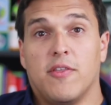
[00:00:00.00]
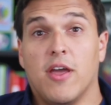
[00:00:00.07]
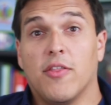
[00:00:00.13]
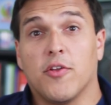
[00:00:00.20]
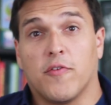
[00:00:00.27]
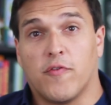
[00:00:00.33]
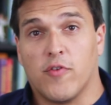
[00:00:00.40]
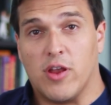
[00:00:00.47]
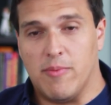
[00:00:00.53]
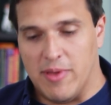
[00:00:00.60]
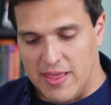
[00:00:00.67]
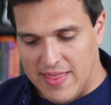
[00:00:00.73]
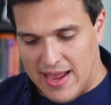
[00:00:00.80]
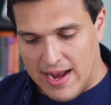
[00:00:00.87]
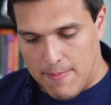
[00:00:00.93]
The other
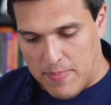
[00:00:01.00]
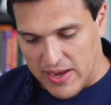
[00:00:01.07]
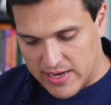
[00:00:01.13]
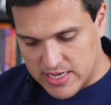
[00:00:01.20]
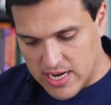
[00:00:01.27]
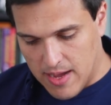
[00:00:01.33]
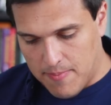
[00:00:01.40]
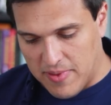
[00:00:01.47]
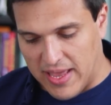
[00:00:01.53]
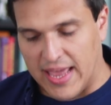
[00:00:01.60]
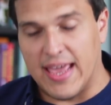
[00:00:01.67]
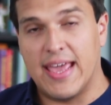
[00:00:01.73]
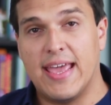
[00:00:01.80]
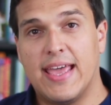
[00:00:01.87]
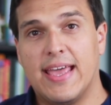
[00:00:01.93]
freebie that I picked up
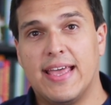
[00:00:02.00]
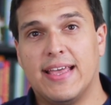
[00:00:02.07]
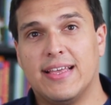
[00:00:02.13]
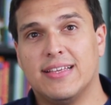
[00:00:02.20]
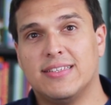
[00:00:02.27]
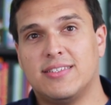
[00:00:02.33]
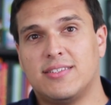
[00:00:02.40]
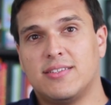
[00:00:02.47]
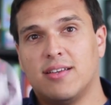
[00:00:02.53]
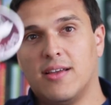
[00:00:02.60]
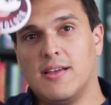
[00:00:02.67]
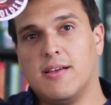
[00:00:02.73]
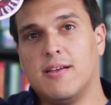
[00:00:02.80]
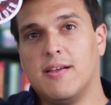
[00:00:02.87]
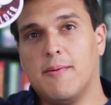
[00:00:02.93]
is
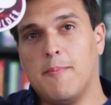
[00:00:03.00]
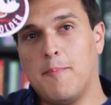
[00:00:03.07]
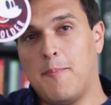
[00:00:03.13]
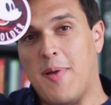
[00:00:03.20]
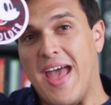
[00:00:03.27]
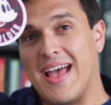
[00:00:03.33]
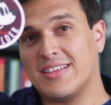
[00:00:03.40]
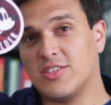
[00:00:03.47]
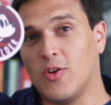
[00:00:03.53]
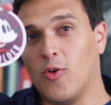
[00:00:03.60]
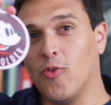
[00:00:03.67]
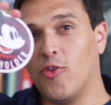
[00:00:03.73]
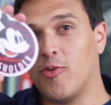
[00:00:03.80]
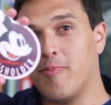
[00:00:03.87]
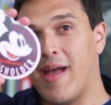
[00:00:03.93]
pass
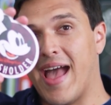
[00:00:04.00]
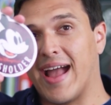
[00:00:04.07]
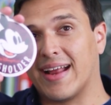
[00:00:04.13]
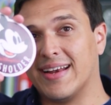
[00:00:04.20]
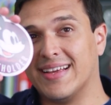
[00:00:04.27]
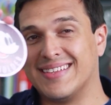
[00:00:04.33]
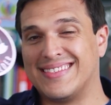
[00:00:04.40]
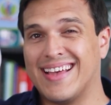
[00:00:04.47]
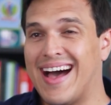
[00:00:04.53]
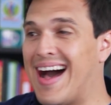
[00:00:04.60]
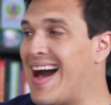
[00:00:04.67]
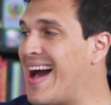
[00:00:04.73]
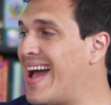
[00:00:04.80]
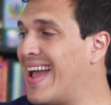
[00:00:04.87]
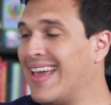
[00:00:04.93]
holder magnets.
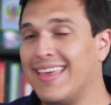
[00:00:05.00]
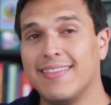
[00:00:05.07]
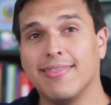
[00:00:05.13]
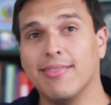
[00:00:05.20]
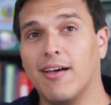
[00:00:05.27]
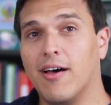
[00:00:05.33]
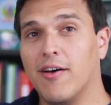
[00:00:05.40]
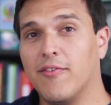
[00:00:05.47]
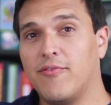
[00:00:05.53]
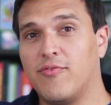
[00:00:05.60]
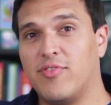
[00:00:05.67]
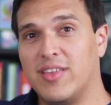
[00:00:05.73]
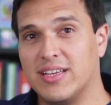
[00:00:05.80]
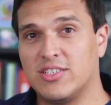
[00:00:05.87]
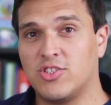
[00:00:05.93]
I
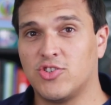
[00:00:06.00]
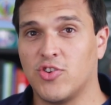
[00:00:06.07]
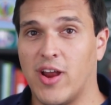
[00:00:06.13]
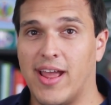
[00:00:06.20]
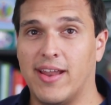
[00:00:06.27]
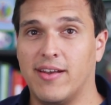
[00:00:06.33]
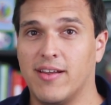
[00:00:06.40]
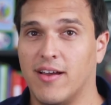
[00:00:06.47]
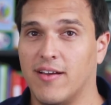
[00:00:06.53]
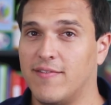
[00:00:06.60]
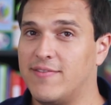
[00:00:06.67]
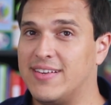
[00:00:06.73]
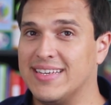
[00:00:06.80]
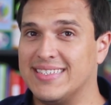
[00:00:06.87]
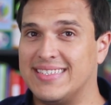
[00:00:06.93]
love this trend
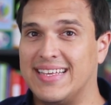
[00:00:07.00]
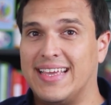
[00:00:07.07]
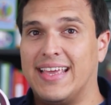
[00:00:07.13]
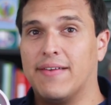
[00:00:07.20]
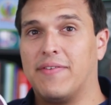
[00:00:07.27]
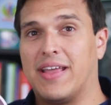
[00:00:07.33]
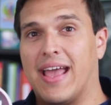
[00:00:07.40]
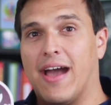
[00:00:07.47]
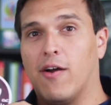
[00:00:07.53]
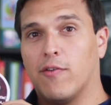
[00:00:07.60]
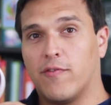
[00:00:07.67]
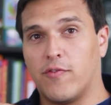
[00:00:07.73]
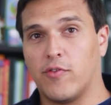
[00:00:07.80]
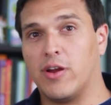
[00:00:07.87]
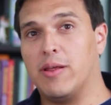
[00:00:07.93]
of Disney giving out
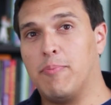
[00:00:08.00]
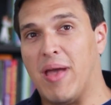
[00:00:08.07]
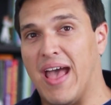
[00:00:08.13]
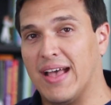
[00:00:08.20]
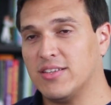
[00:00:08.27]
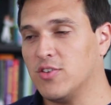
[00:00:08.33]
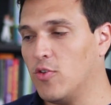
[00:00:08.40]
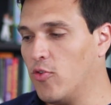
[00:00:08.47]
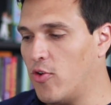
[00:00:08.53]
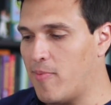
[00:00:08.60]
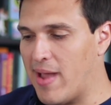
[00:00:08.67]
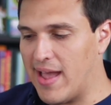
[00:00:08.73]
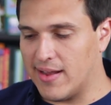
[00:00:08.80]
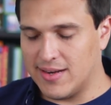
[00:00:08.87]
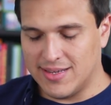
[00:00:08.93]
free pass holder
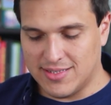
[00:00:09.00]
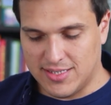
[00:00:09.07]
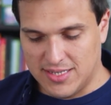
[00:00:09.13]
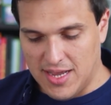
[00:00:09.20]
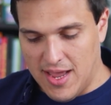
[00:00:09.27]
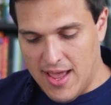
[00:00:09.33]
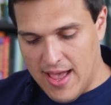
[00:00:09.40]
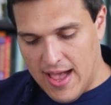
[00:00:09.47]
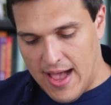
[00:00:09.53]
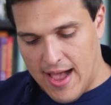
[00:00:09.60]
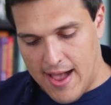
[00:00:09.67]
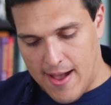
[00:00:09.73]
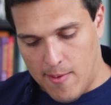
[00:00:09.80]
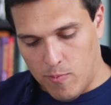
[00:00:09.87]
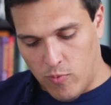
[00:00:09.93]
magnets.
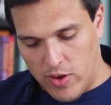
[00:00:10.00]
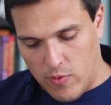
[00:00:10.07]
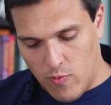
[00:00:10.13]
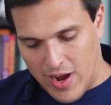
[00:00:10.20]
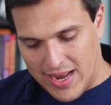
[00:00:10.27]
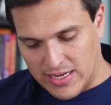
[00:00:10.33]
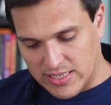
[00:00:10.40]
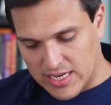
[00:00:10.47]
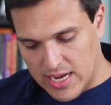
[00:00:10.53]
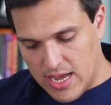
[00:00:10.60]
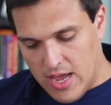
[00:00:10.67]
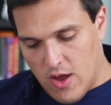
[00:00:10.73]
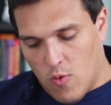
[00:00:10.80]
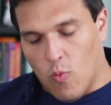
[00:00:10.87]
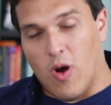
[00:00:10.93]
Um, we went
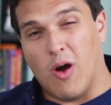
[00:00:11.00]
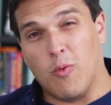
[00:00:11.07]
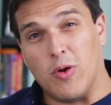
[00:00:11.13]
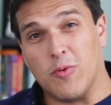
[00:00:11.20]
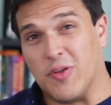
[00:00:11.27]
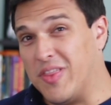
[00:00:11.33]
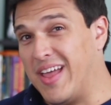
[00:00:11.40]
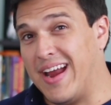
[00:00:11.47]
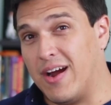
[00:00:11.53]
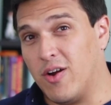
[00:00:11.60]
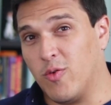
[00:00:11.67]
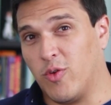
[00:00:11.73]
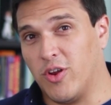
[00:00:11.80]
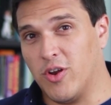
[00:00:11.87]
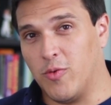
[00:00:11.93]
while we were
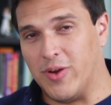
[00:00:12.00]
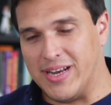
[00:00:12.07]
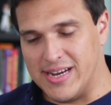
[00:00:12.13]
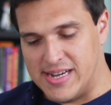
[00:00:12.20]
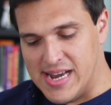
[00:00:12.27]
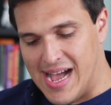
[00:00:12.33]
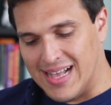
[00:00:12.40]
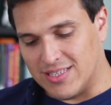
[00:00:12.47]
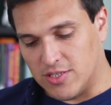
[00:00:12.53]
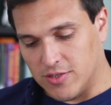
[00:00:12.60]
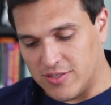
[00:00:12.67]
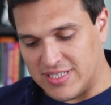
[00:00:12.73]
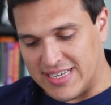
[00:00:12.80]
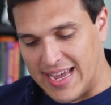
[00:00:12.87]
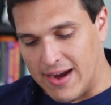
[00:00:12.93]
there, you know, we did not so
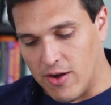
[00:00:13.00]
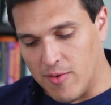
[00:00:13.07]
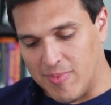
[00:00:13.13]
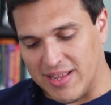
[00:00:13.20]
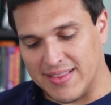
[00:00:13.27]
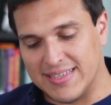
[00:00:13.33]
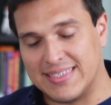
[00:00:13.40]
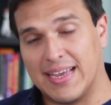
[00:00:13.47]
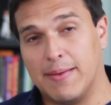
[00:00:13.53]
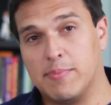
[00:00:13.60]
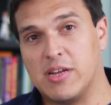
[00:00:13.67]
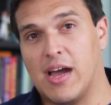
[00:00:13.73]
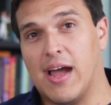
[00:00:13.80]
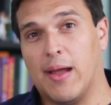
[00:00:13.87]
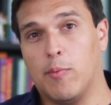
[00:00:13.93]
scary, but at the same
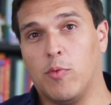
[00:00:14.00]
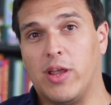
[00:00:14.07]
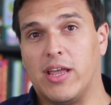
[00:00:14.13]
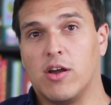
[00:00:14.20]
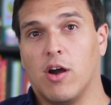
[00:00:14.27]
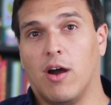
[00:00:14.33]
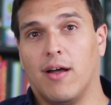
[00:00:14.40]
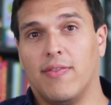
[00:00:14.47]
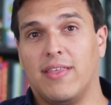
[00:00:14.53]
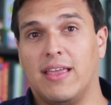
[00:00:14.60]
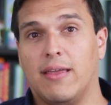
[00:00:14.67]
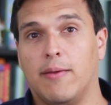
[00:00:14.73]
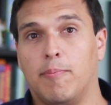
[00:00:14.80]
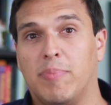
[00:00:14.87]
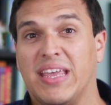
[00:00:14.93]
time, we caught
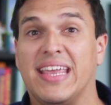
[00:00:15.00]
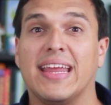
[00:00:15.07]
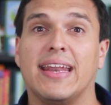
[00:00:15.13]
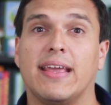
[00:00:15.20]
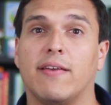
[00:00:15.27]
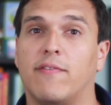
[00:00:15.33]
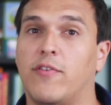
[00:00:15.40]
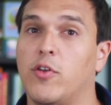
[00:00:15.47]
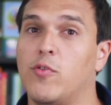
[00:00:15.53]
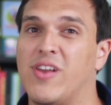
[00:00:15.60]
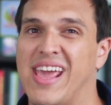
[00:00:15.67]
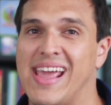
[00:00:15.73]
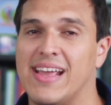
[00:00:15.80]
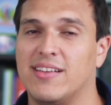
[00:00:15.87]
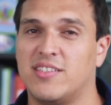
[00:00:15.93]
the beginning few
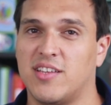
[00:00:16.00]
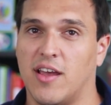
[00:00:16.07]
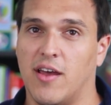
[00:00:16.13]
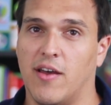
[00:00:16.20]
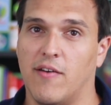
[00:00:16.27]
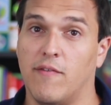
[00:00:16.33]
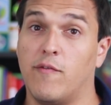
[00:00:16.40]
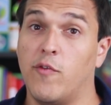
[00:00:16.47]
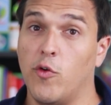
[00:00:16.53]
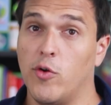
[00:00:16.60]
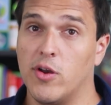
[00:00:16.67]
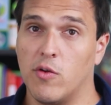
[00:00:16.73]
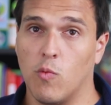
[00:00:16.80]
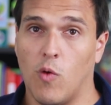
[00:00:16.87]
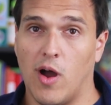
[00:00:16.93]
days of Food
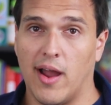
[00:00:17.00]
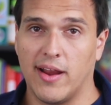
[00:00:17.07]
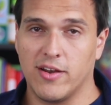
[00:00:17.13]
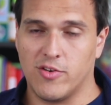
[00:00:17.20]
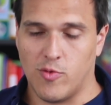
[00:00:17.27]
and Wine